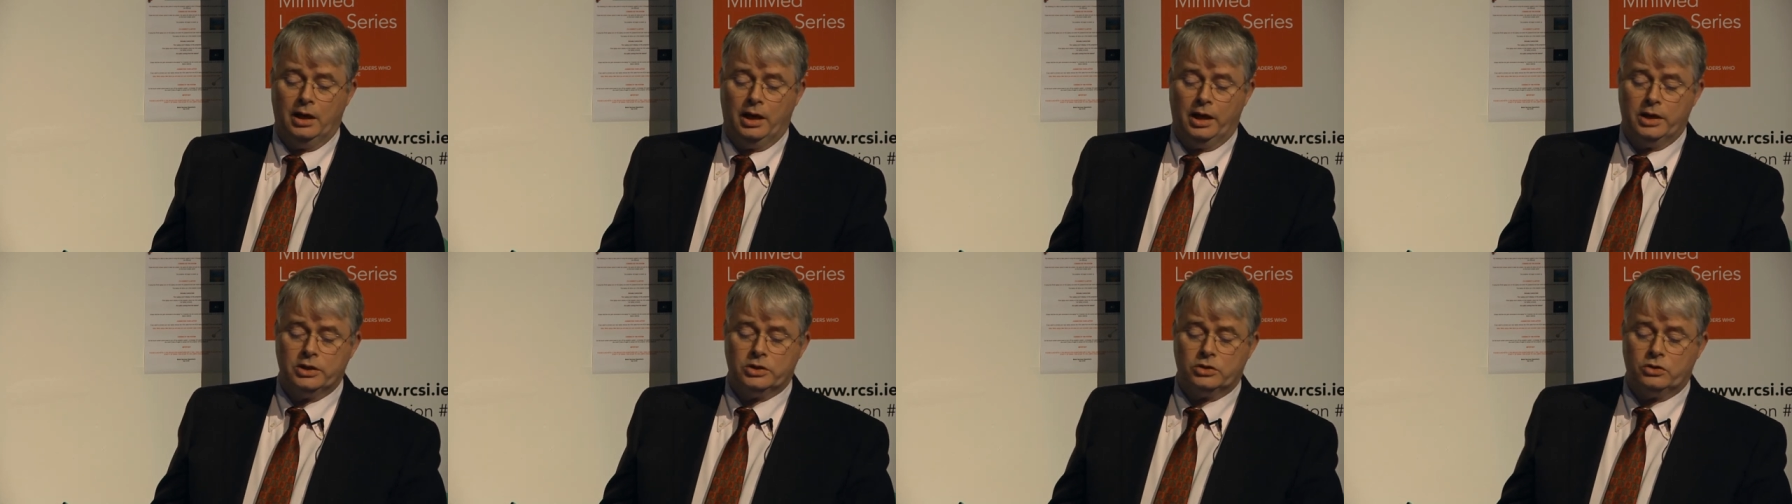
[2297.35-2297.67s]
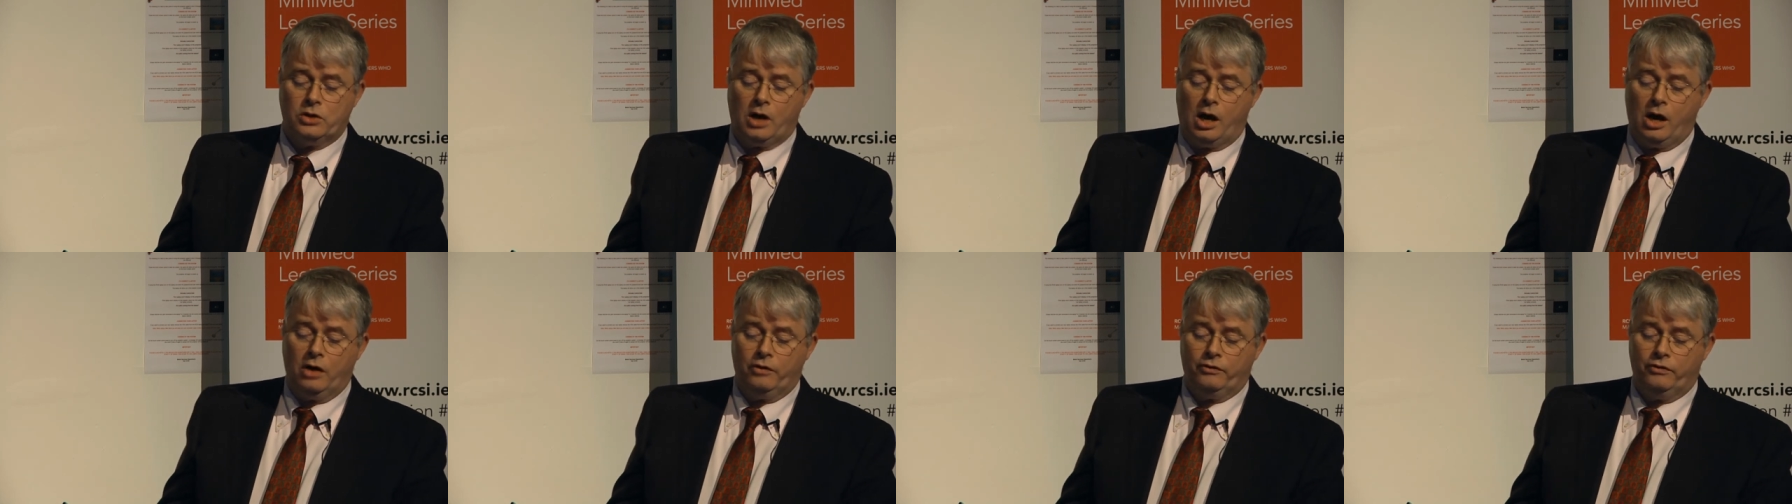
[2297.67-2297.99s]
a
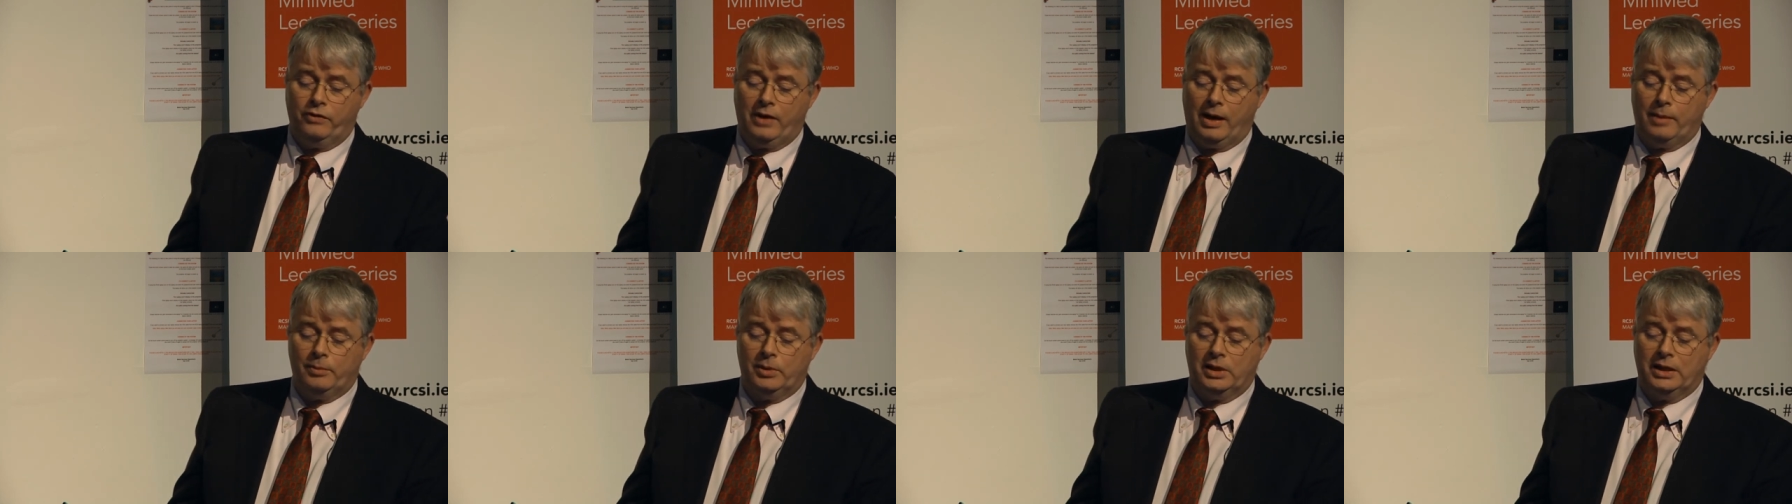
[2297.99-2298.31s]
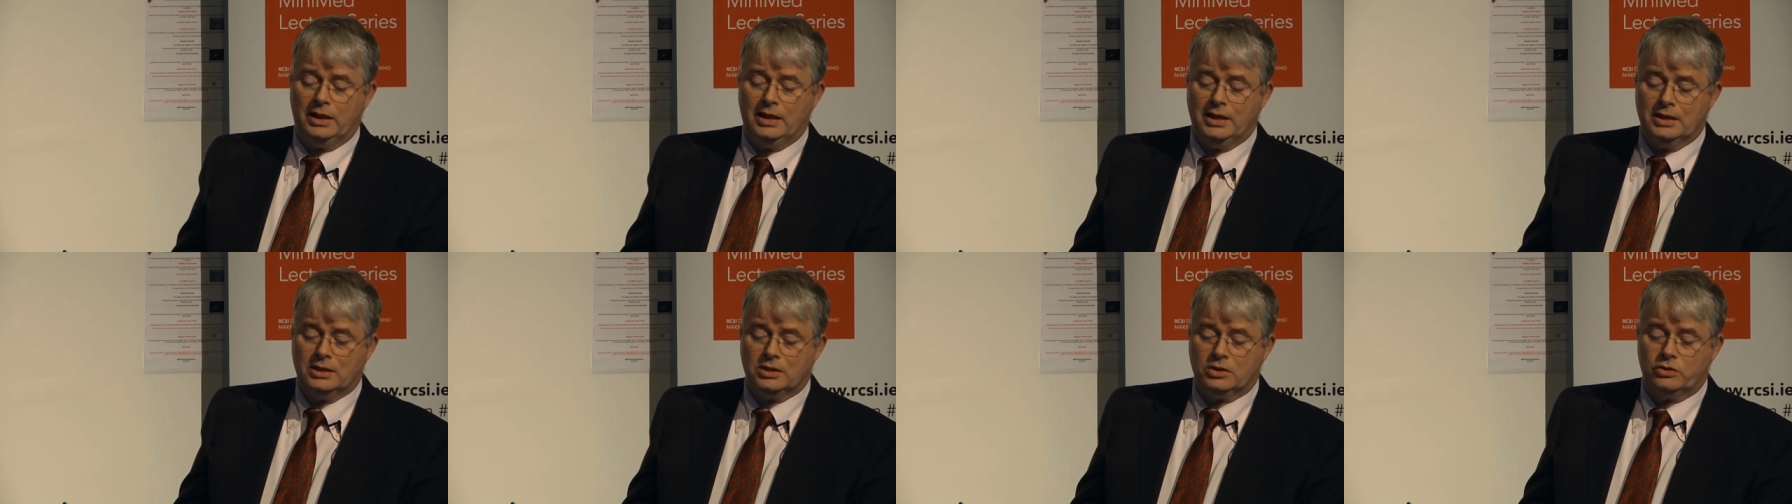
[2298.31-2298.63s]
strong family
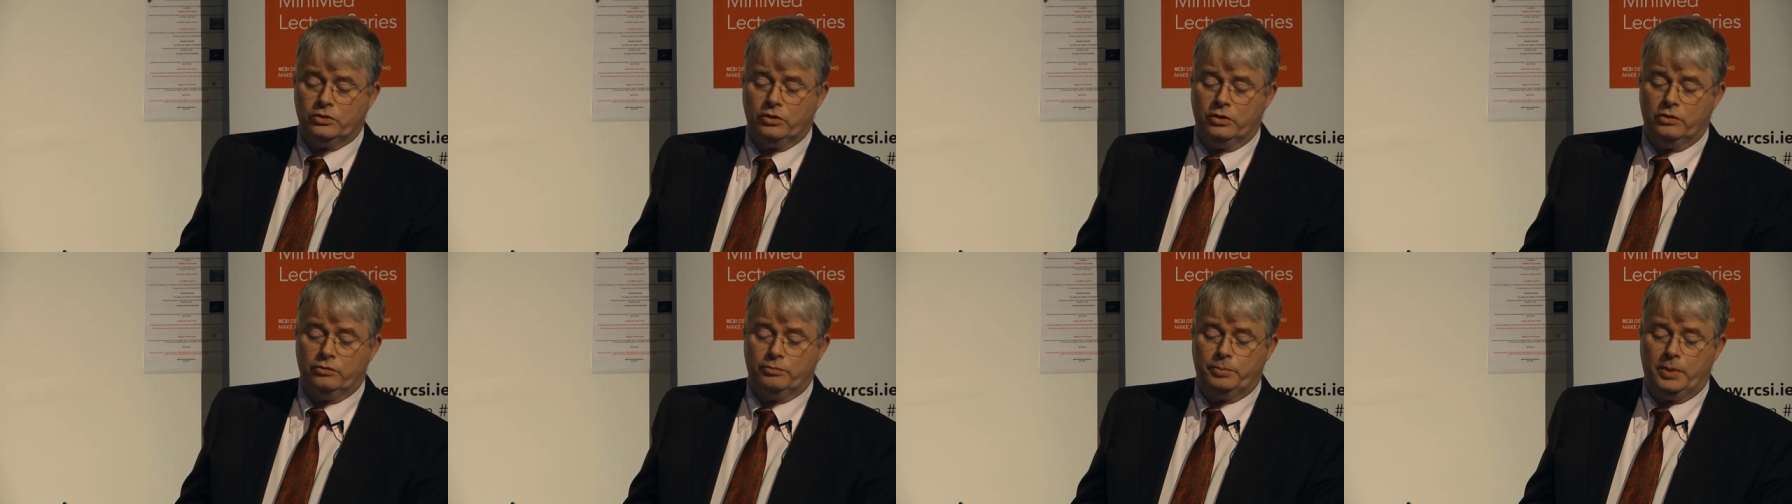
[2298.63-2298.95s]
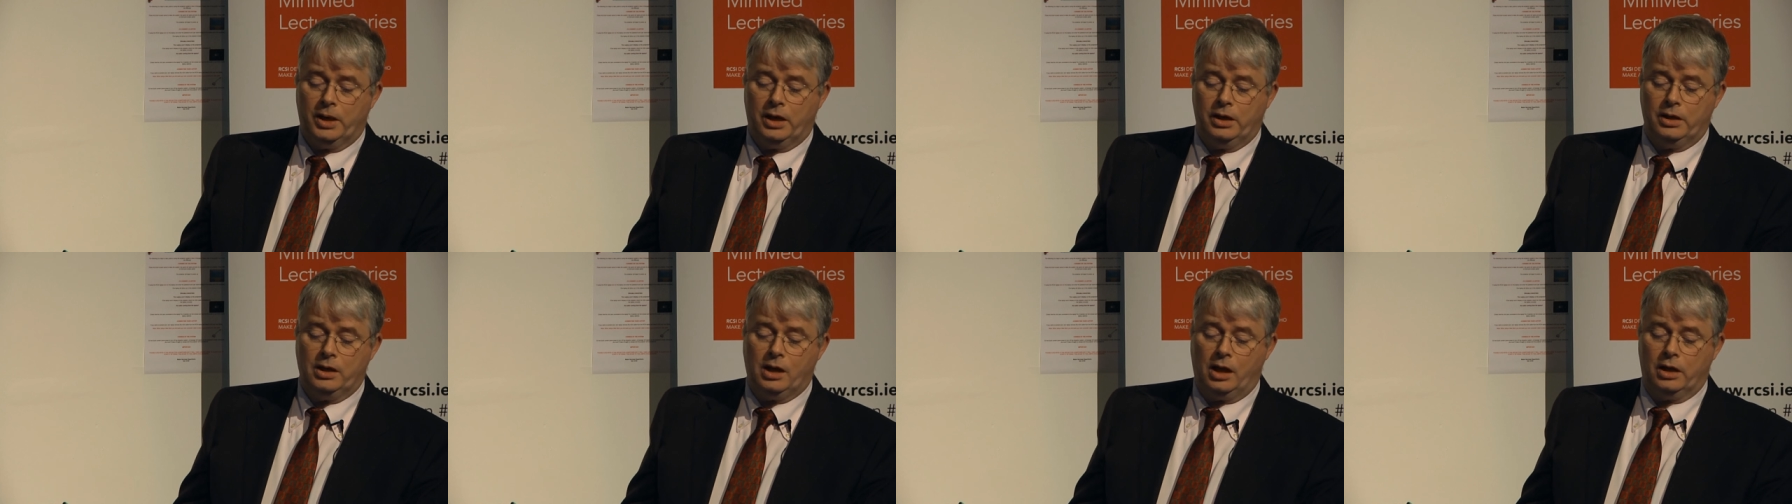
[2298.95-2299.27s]
history of
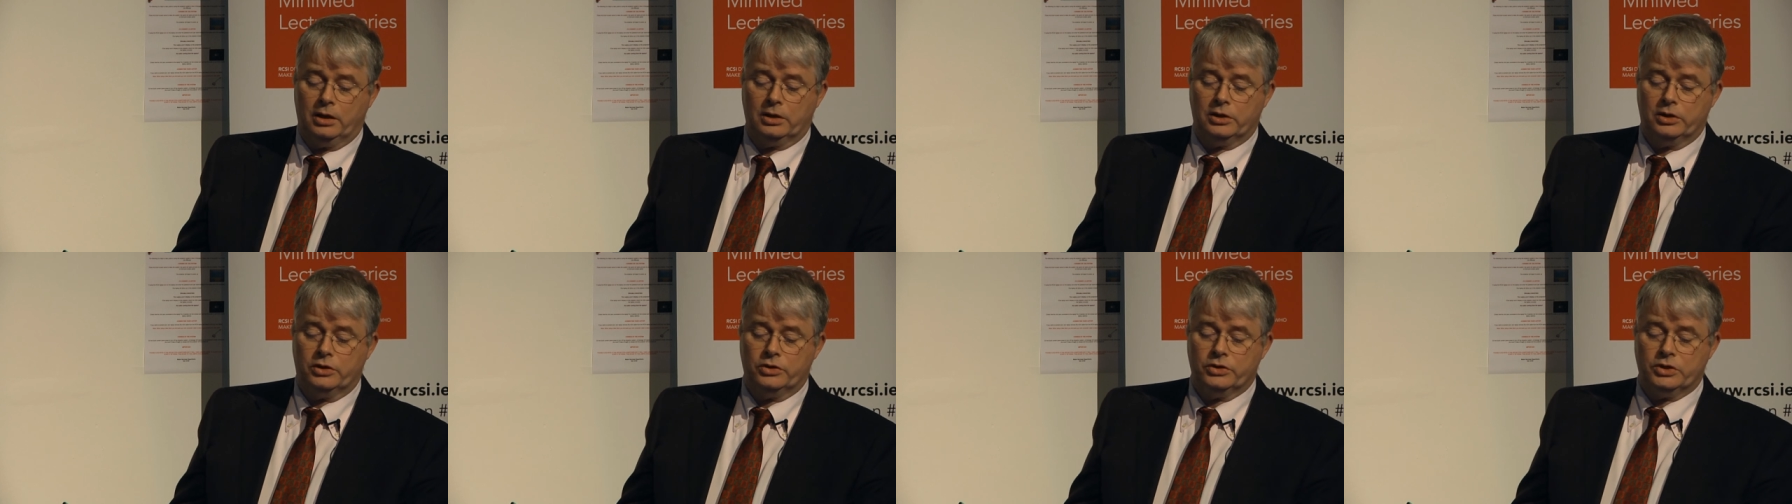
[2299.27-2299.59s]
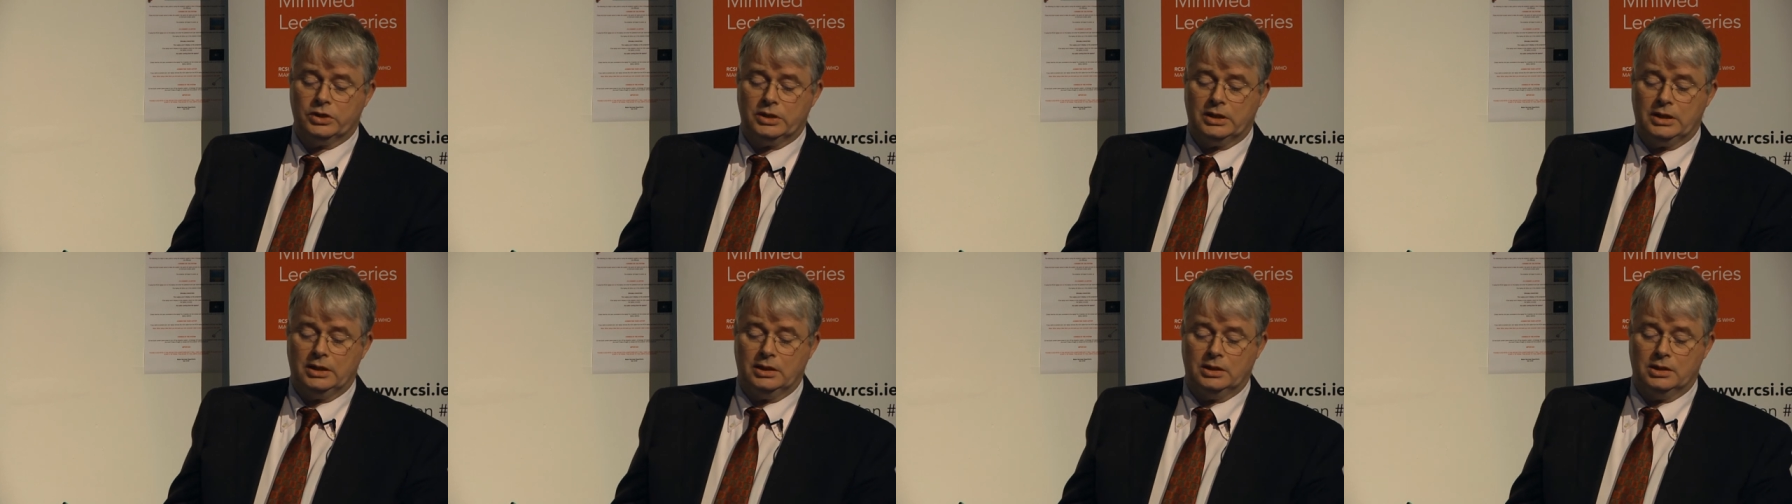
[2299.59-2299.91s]
periodontal
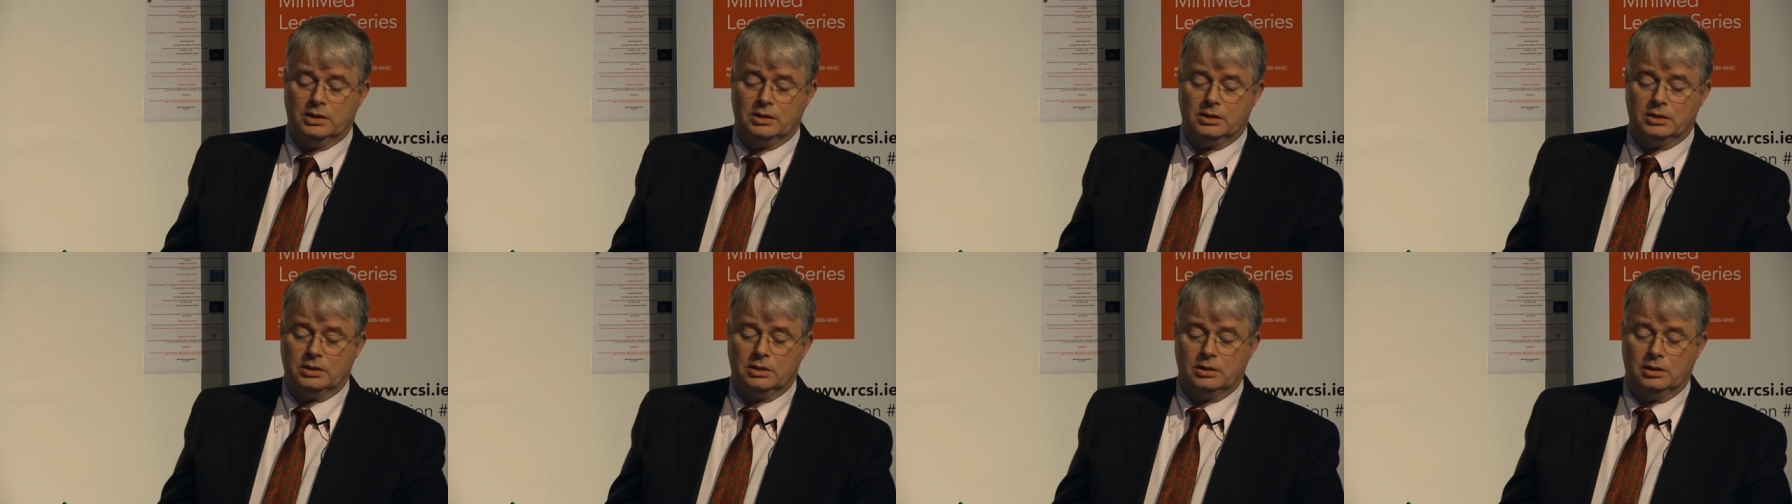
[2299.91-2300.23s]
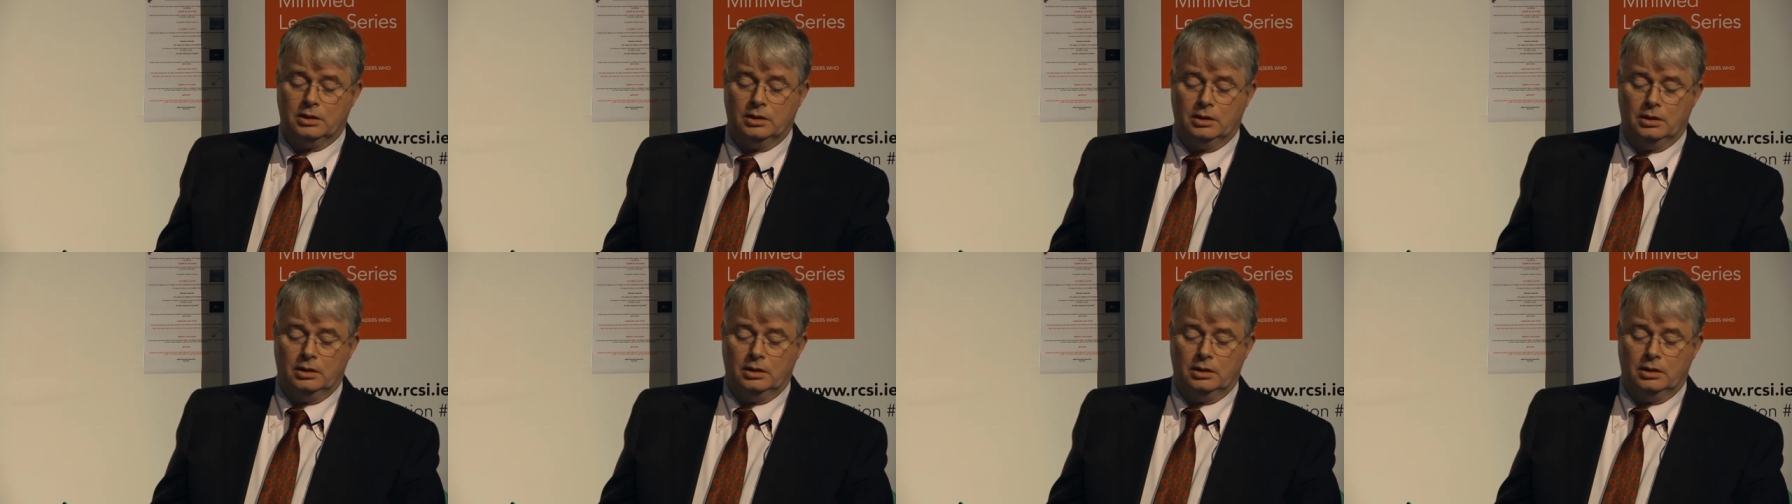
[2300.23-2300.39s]
disease,